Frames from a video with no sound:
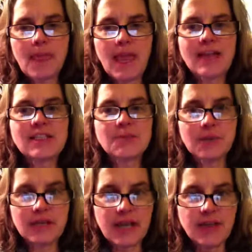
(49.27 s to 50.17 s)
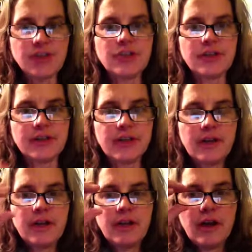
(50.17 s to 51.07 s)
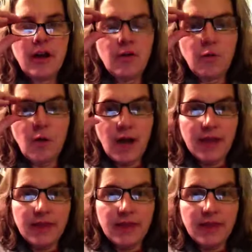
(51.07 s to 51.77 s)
explanation of why